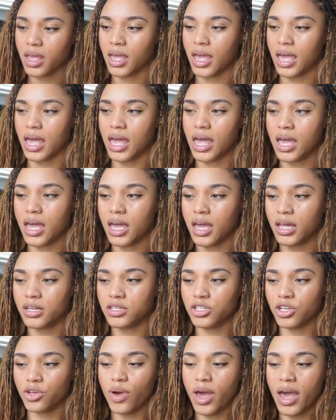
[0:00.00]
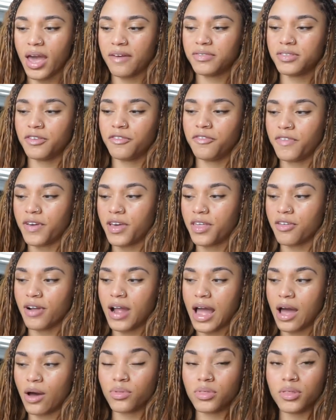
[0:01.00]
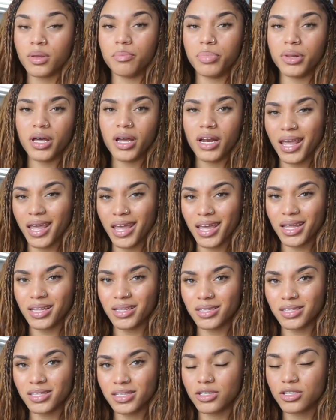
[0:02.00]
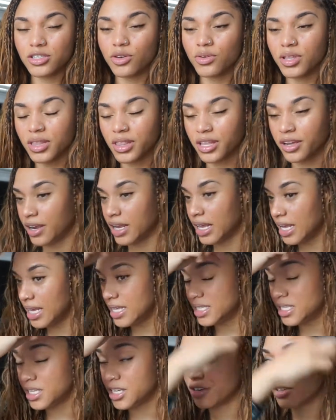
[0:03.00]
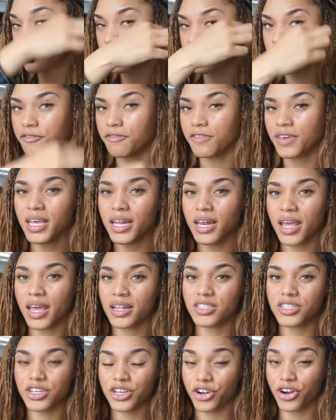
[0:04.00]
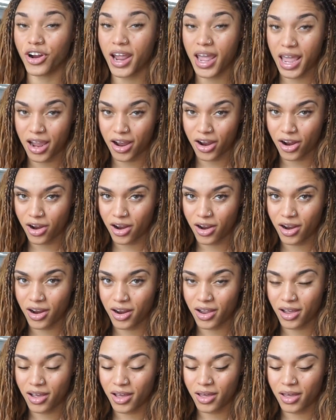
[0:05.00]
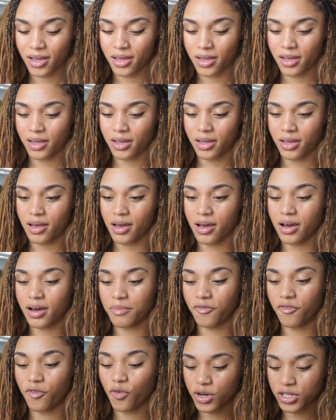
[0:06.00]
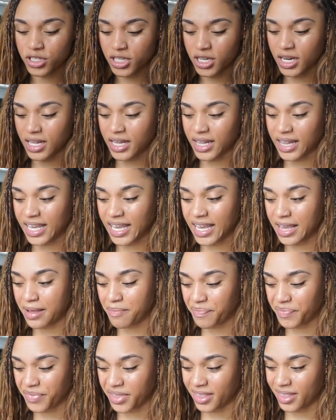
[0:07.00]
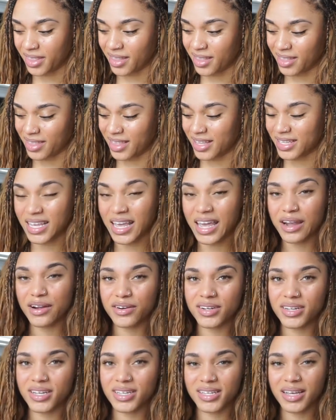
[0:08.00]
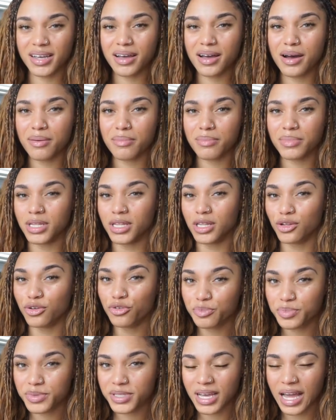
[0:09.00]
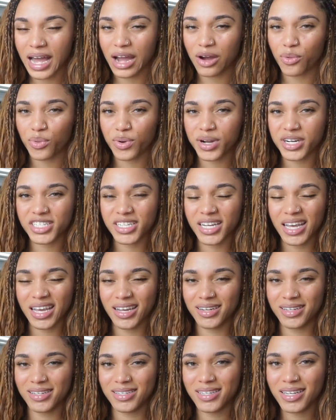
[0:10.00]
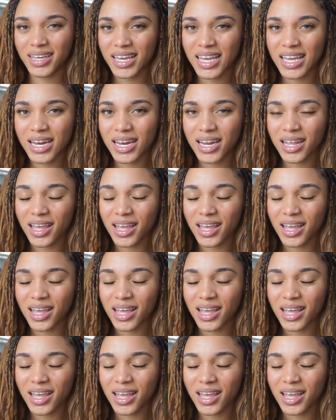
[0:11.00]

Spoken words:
And you have to feather out the blunt ends so that they're easier to feed into your hair. Unfortunately, this hair doesn't come looped. I wish it did.